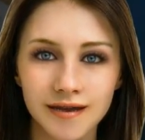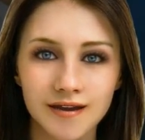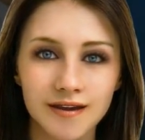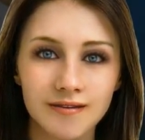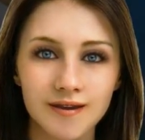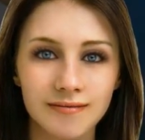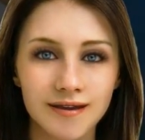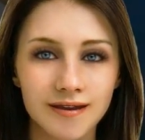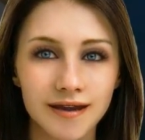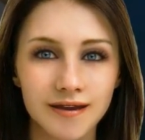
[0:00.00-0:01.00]
Avoid red
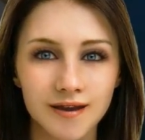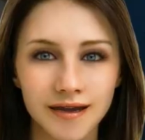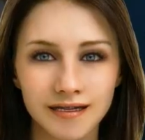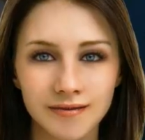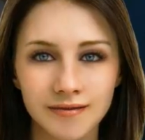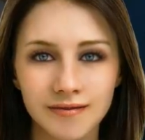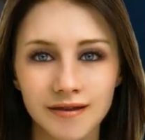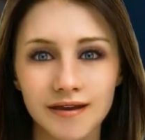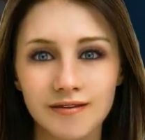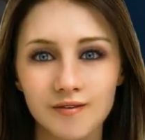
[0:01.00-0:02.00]
and white berries,
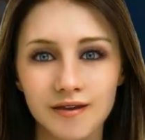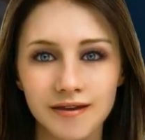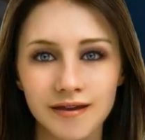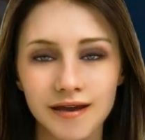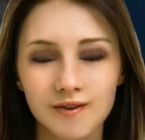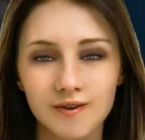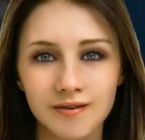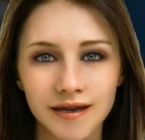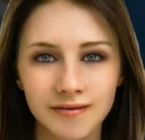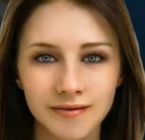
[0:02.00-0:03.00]
and plants
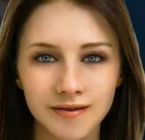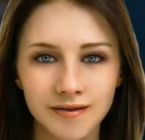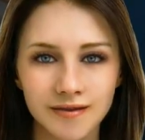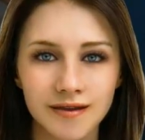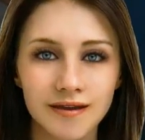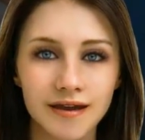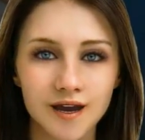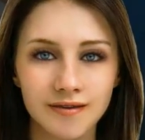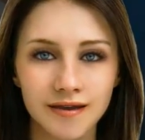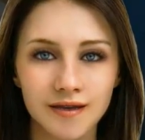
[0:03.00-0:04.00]
resembling beans,
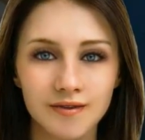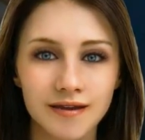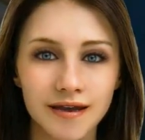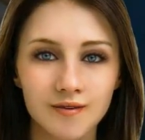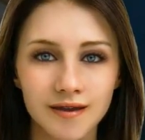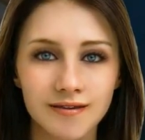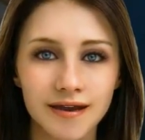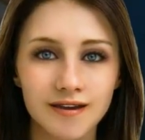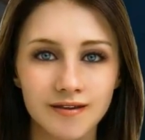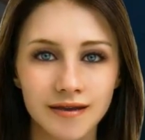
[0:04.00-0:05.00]
melons and cucumber, as
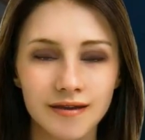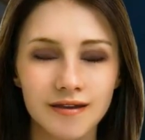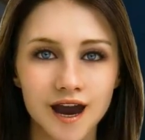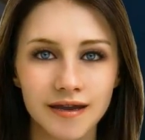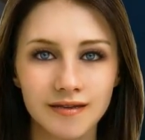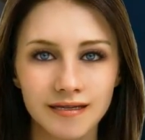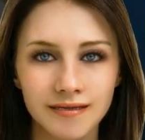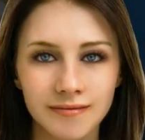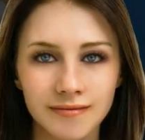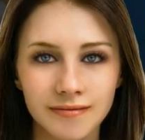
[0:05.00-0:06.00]
they are often
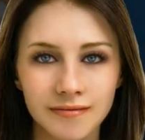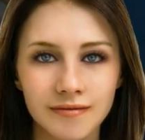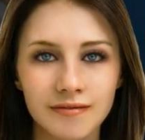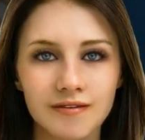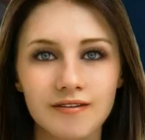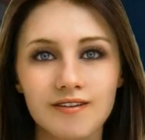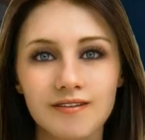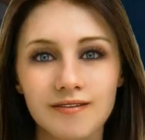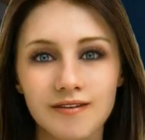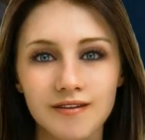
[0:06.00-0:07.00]
poisonous. There
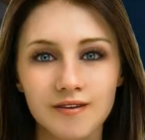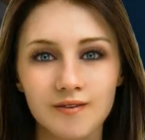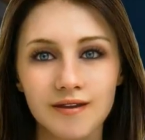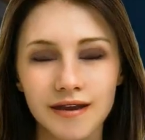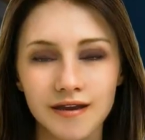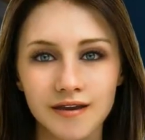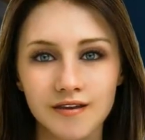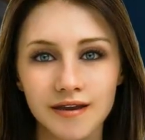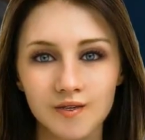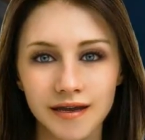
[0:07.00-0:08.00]
are a large variety
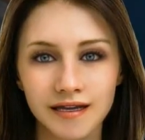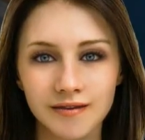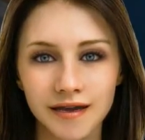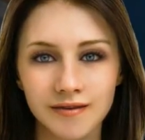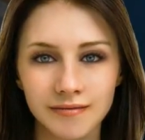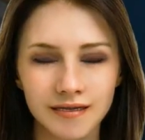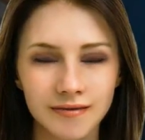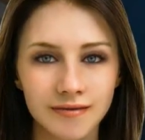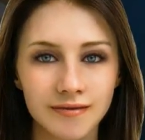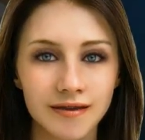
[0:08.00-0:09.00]
of mushroom
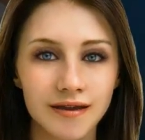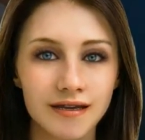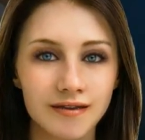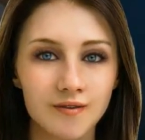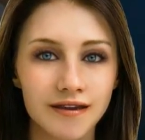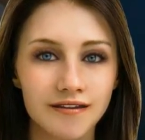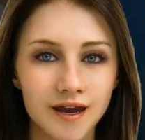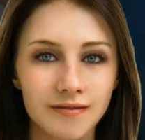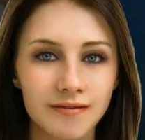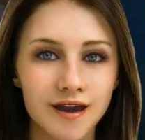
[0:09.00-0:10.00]
species, most are
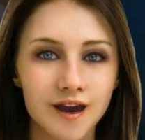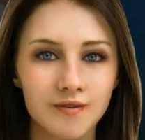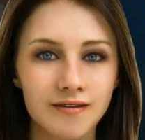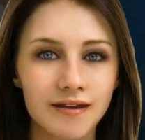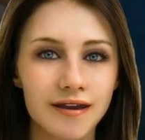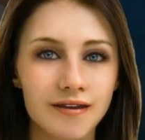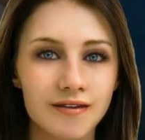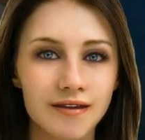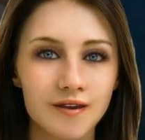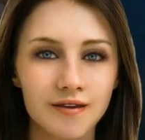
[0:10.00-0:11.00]
edible but some are extremely
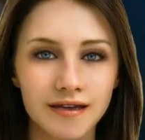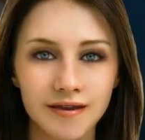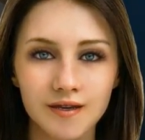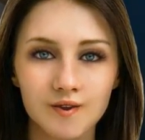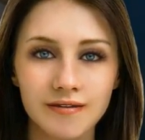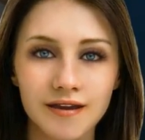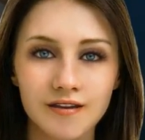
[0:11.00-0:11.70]
dangerous and should be